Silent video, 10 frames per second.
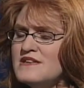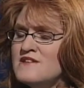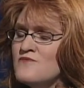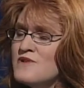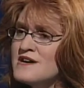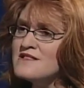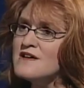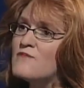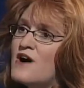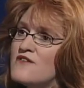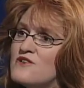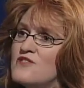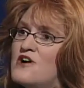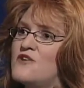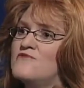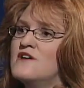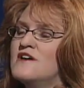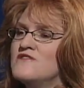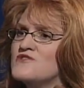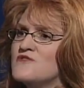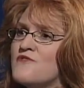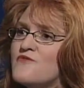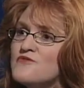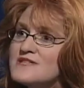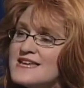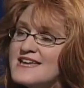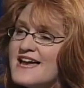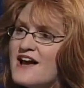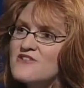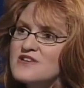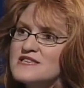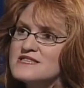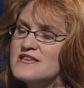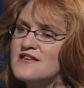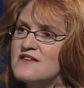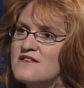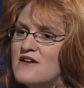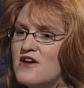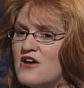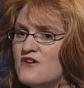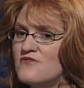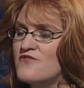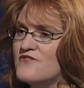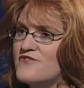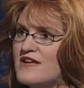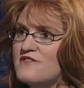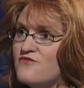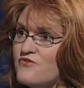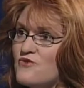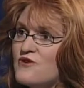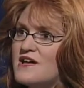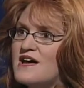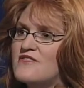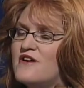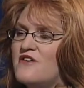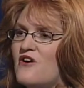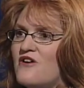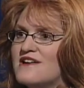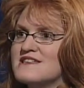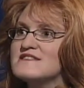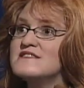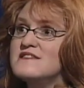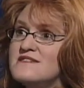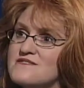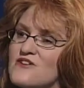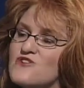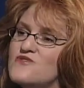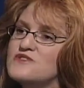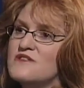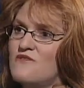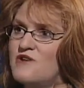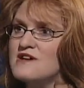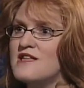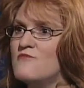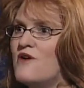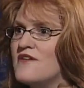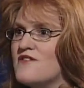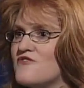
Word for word: in reclaimed water alone, there's over 14 counties in the state of Florida that are exceeding their use of reclaimed water.